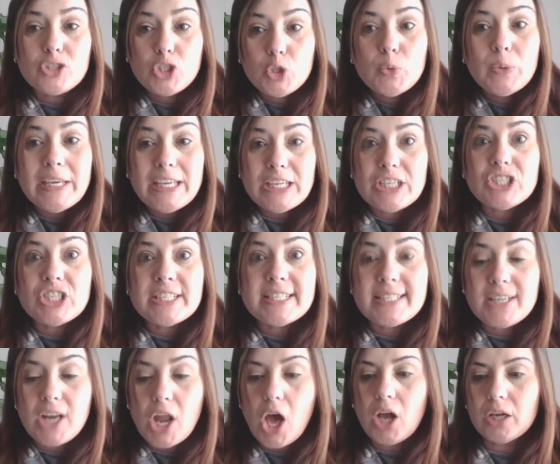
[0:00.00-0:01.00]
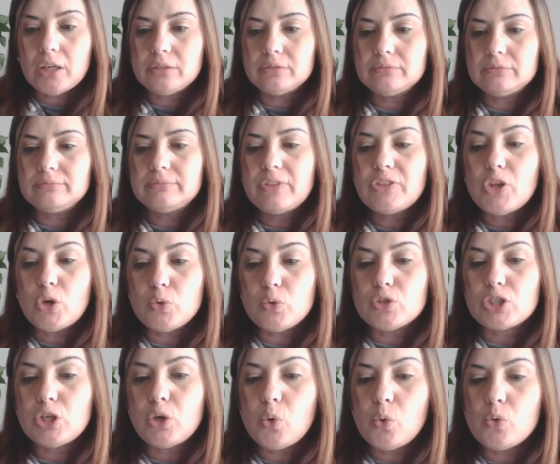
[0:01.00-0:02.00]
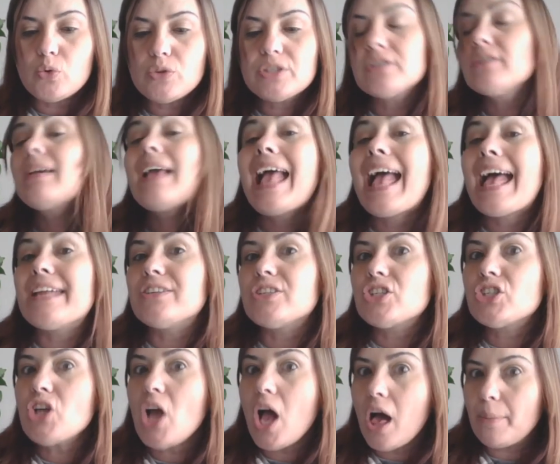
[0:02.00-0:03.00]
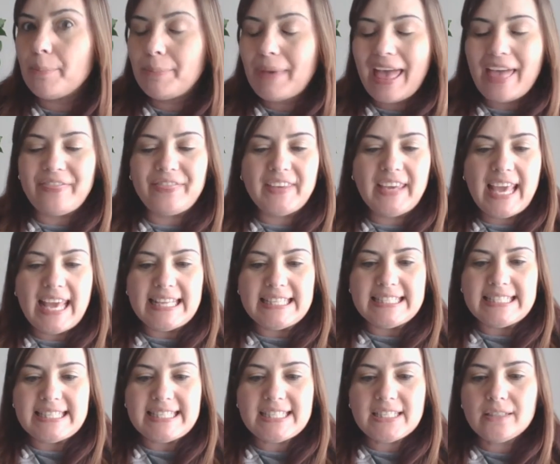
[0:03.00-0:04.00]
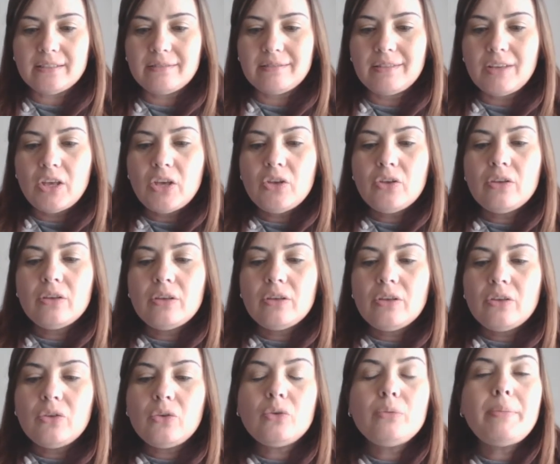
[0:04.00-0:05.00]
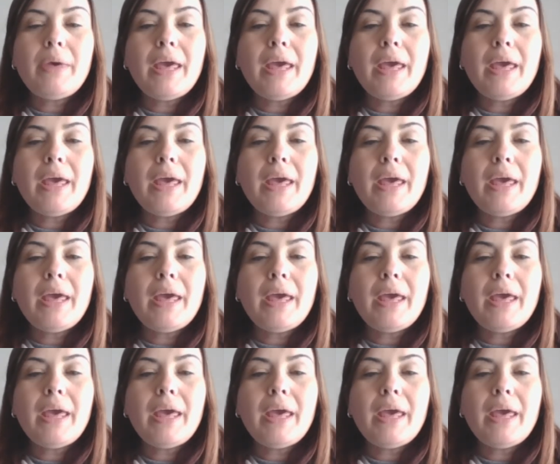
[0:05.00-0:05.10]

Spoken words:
2 inches long, those claws, and sharp at the ends. "You